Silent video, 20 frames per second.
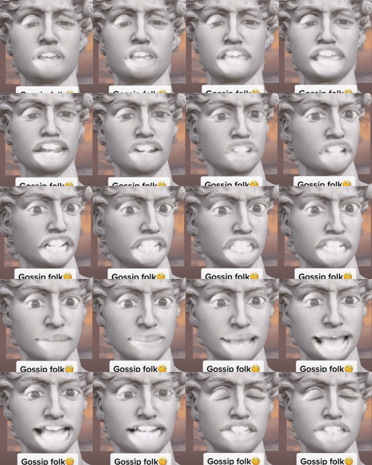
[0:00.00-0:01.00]
It doesn't
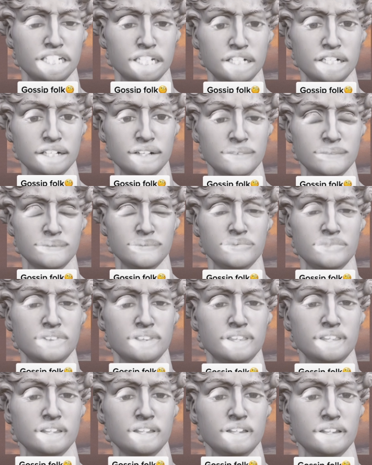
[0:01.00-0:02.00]
matter.
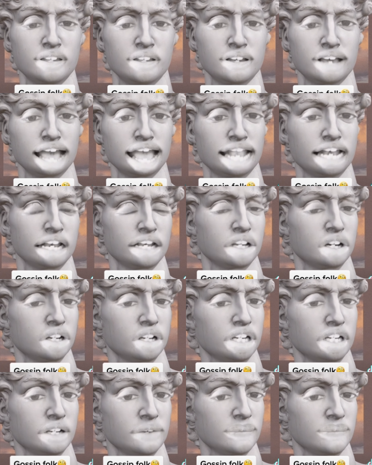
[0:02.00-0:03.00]
I
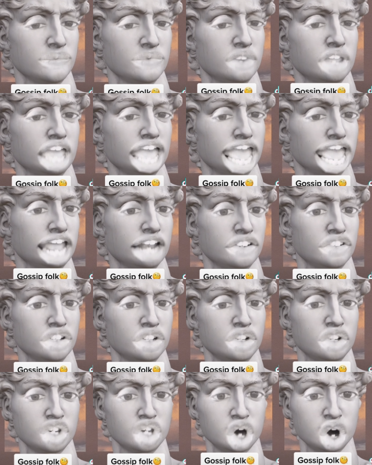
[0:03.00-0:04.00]
look at
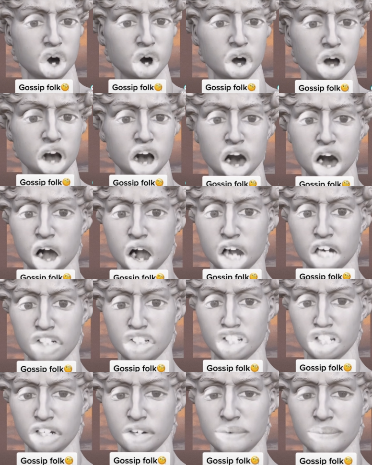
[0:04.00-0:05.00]
your
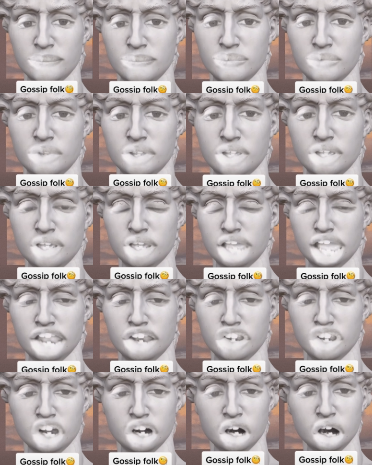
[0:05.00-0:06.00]
heart,
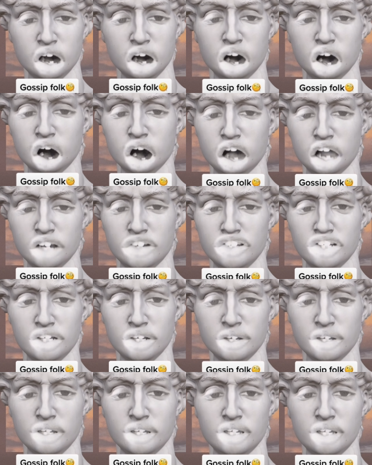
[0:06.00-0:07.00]
and your heart
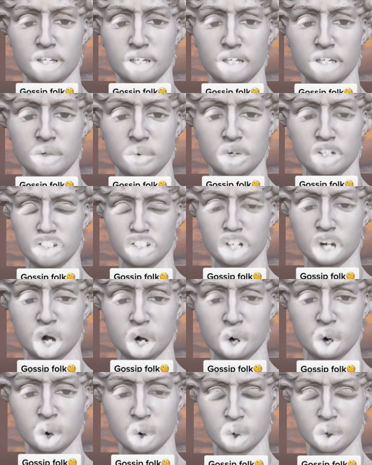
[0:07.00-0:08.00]
was
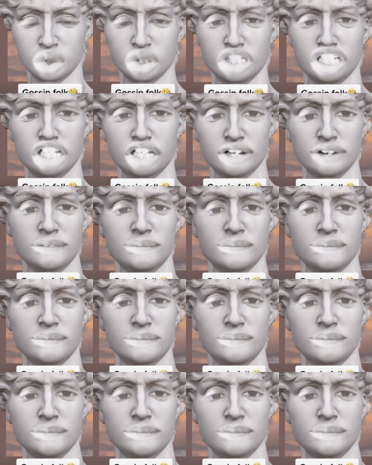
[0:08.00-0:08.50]
cold.